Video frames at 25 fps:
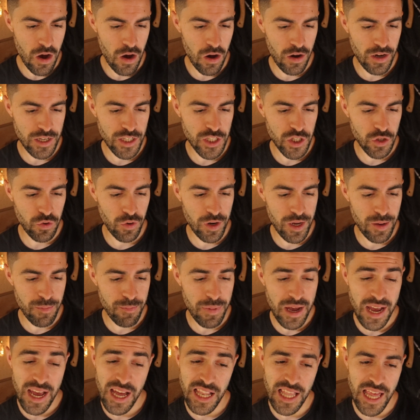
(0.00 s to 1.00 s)
Ice Cream
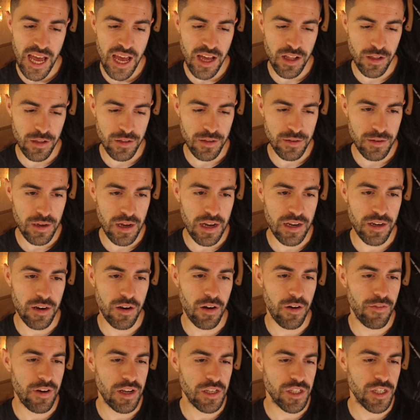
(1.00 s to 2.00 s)
Pale Ale, and
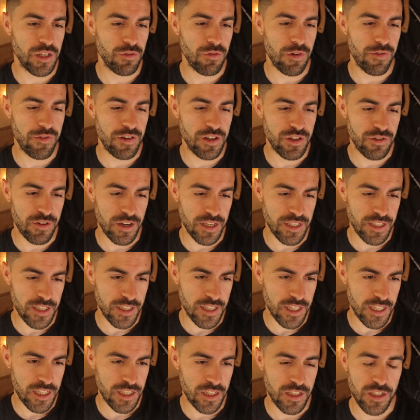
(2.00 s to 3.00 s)
I've actually
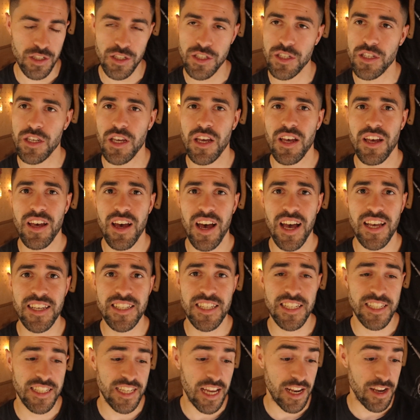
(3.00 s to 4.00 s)
refrigerated this because
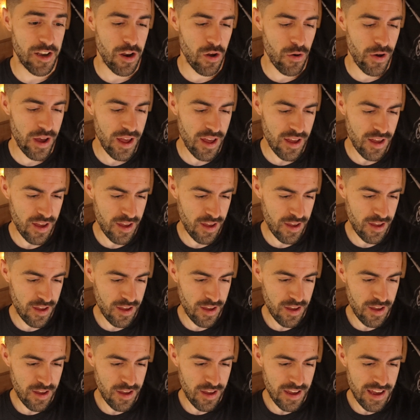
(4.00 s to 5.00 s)
Hazy said do it.
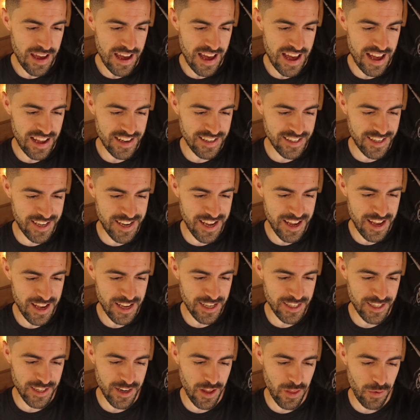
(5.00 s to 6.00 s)
And
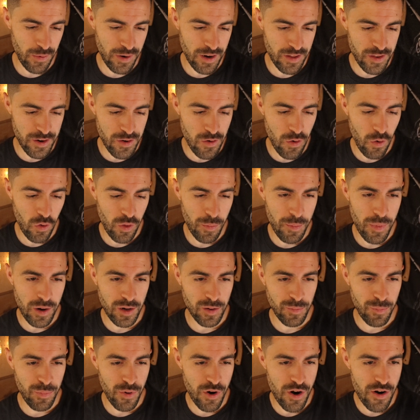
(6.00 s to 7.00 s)
it's another one of the Northern
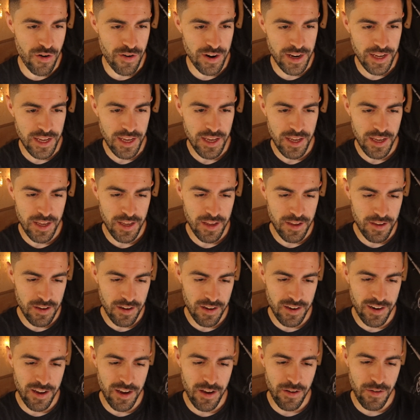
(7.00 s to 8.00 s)
Monk Brewery.
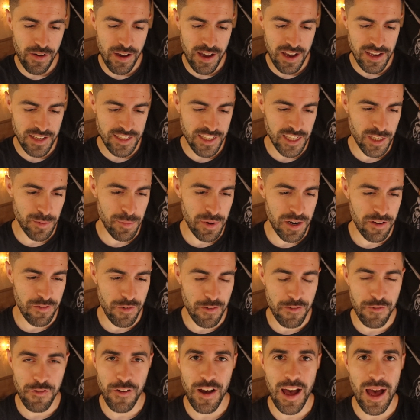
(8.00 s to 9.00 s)
I know Hazy's a bit of
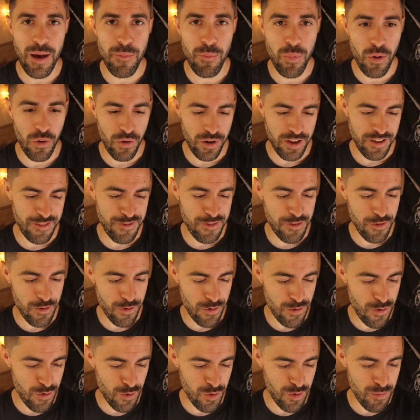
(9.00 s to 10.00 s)
a fanboy
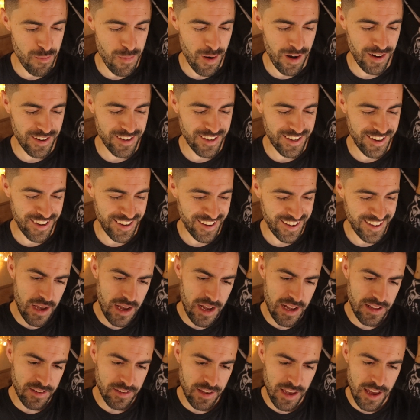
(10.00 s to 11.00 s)
for Northern Monk,
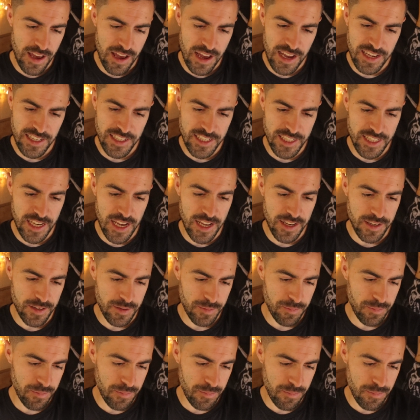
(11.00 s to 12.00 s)
and yeah, Haze said,
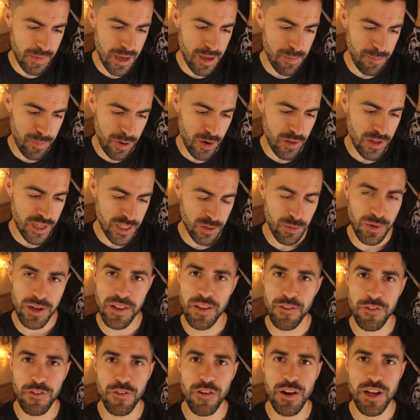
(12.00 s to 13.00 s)
mate, put this one
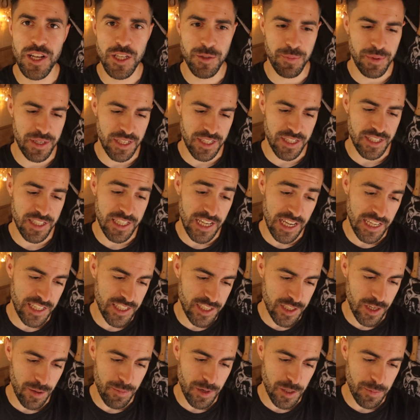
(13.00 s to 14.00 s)
in the fridge because it
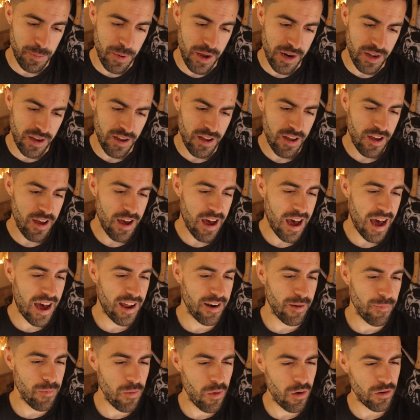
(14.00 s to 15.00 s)
tastes so much better.
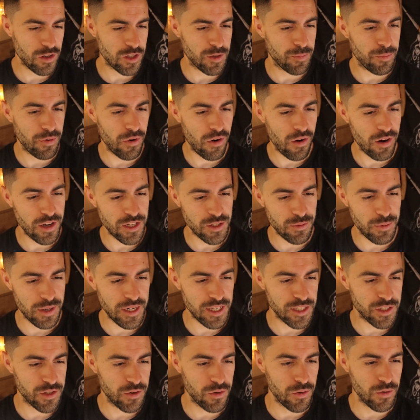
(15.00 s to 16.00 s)
And I'm not surprised when
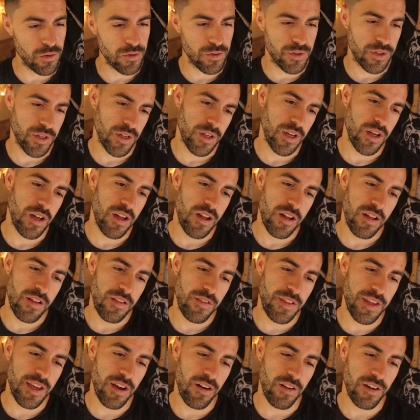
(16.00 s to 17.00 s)
it's called
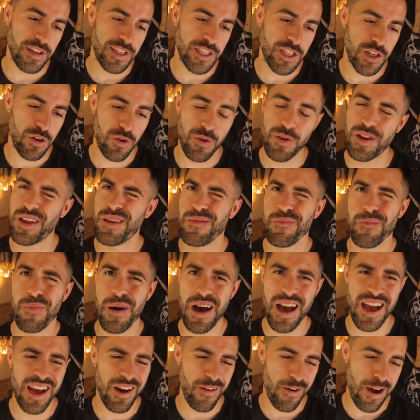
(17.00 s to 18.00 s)
the Ice Cream
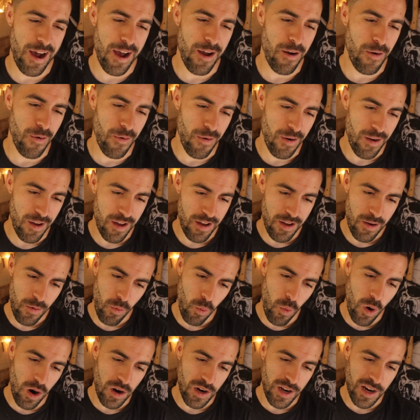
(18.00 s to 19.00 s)
Pale Ale.
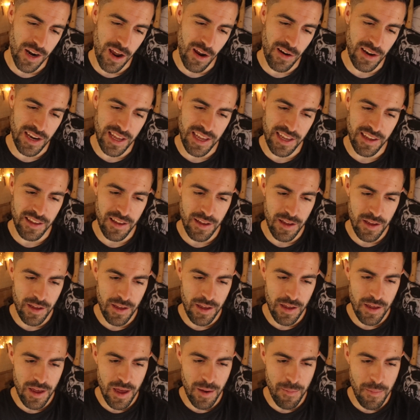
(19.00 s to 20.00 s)
One can only
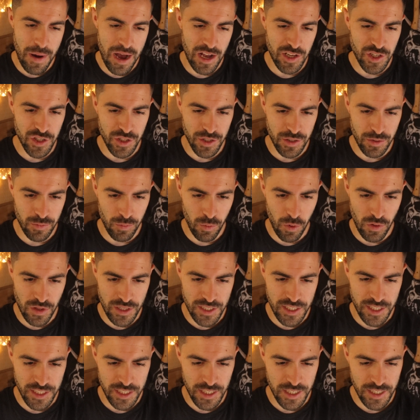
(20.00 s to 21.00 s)
imagine what
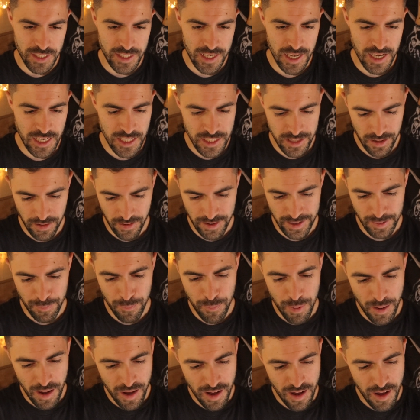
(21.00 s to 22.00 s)
this is going to taste like.
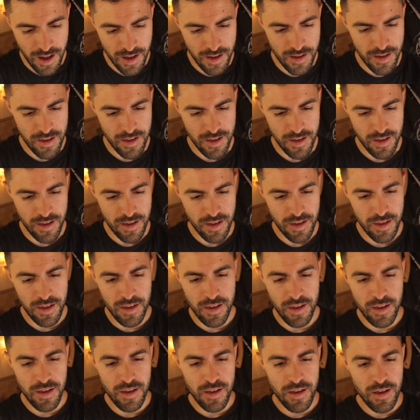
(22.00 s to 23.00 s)
But
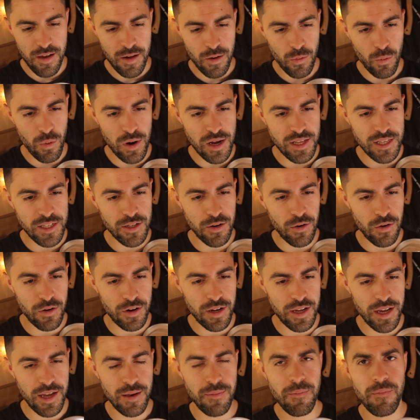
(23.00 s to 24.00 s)
we're
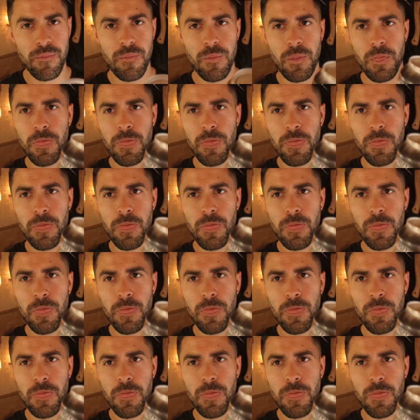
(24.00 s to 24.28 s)
talking